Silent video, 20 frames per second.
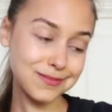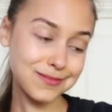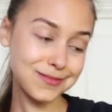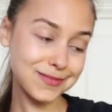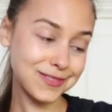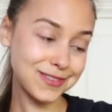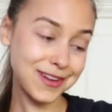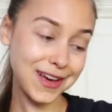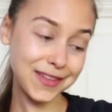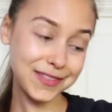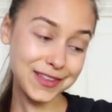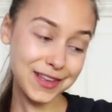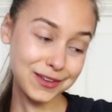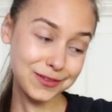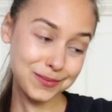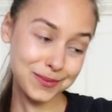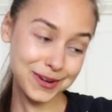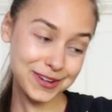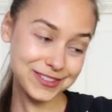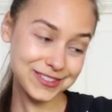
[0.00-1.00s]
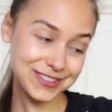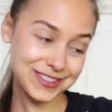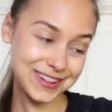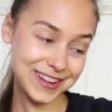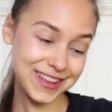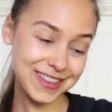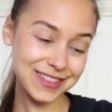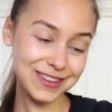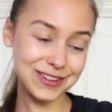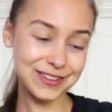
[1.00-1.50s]
Not the expiration
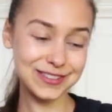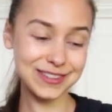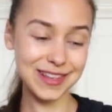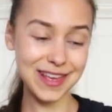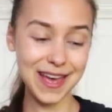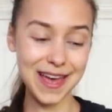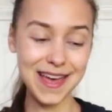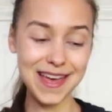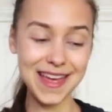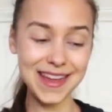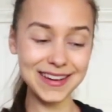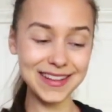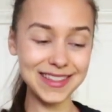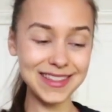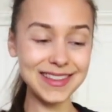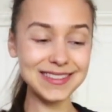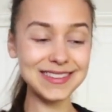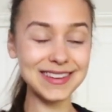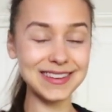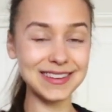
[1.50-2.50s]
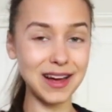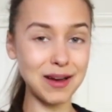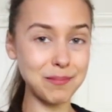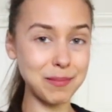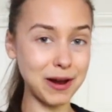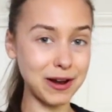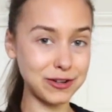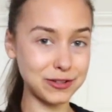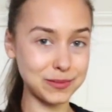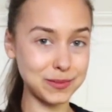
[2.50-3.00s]
date. There's anything that's like
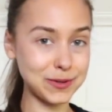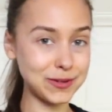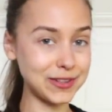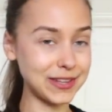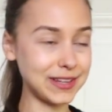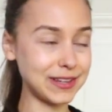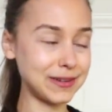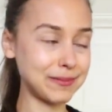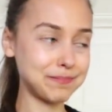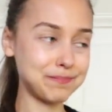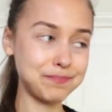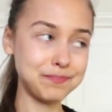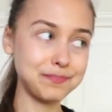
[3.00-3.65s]
non-perishable, like,